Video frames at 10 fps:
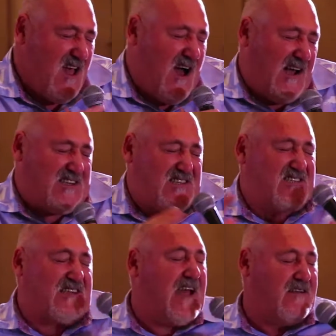I
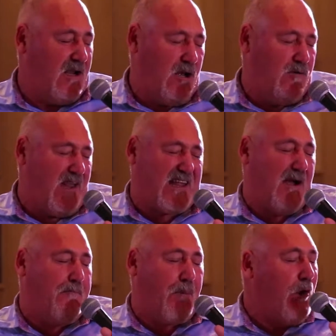stand alone like
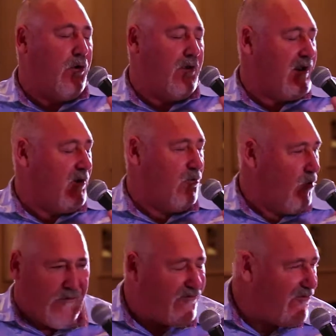a bird on a
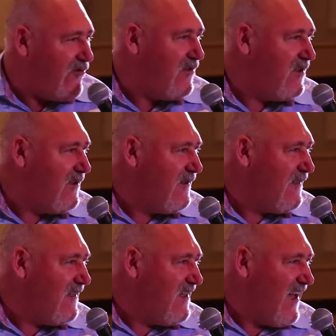roof.
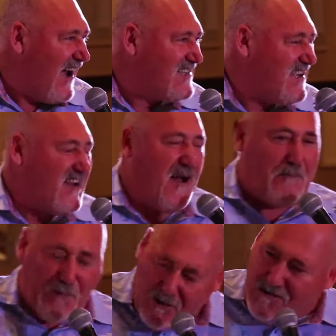I said, A
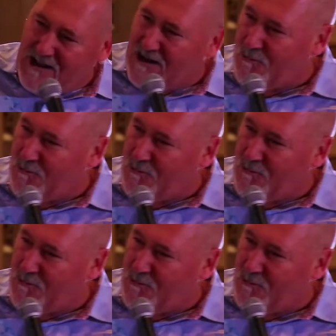bird on